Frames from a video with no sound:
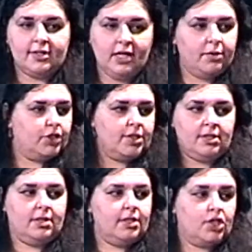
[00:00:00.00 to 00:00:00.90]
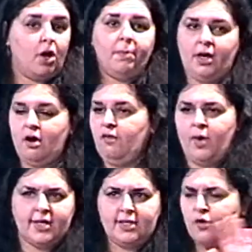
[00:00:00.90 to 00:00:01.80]
he would just stop me
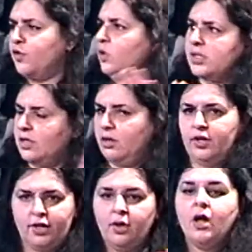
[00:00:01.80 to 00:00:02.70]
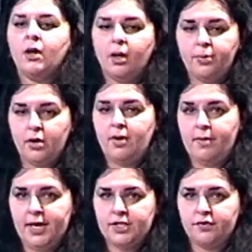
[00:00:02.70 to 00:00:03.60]
halfway and say, of course not, you know, and put my
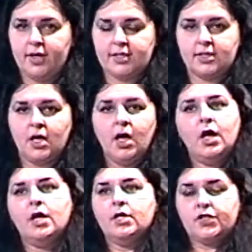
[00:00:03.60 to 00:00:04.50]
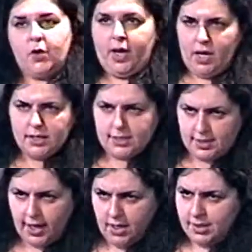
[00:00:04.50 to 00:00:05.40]
mind at rest. So I
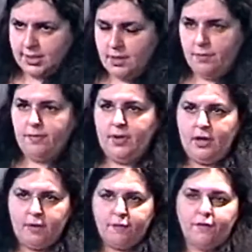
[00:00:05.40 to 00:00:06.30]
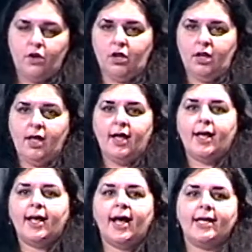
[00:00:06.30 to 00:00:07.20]
asked him in full,
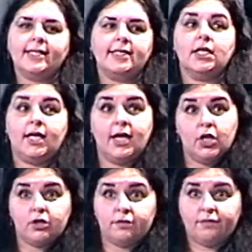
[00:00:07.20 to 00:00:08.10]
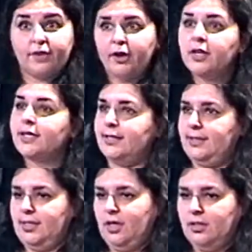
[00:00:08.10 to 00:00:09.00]
and he looked very
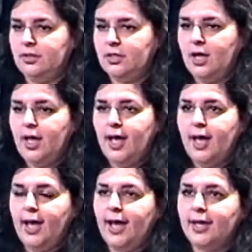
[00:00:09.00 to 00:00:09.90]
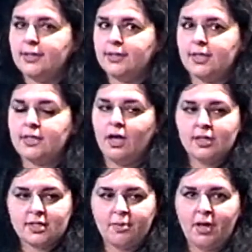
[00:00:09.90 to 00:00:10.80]
concerned and didn't
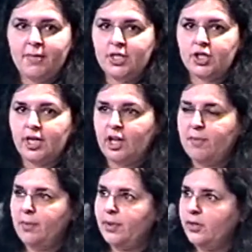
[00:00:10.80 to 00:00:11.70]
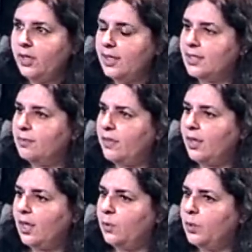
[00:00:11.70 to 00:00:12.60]
answer me immediately. And I remember looking at him
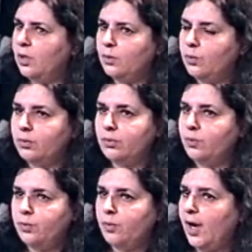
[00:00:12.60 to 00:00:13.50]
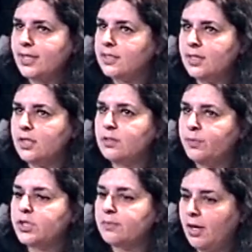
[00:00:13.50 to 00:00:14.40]
thinking, well, why isn't he
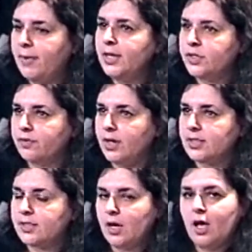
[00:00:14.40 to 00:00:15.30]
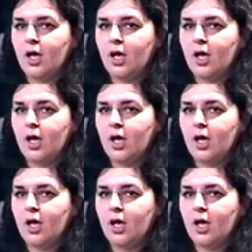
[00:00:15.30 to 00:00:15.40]
putting my mind at rest?